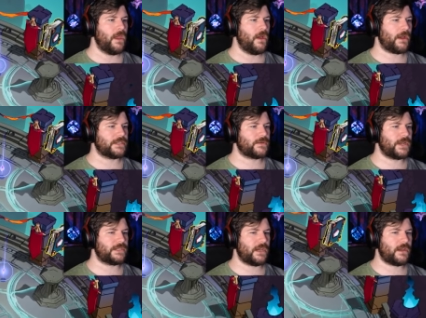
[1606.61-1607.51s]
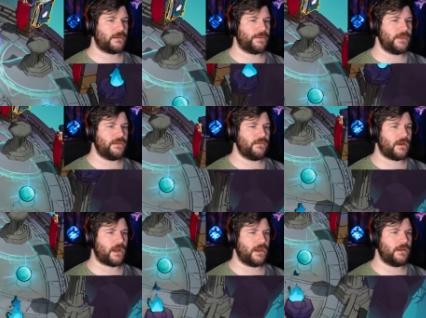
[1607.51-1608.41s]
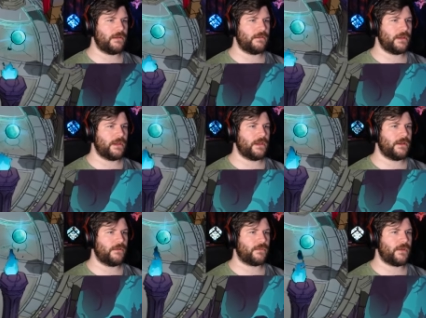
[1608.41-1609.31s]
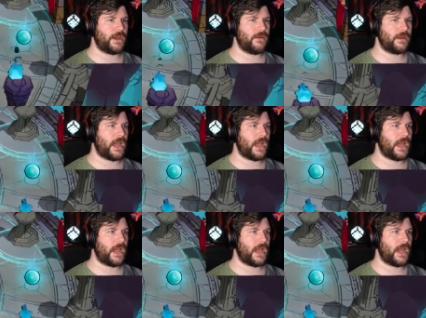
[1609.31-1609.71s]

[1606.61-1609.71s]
Okay, so we're gonna take a completely new Arcana uh, loadout.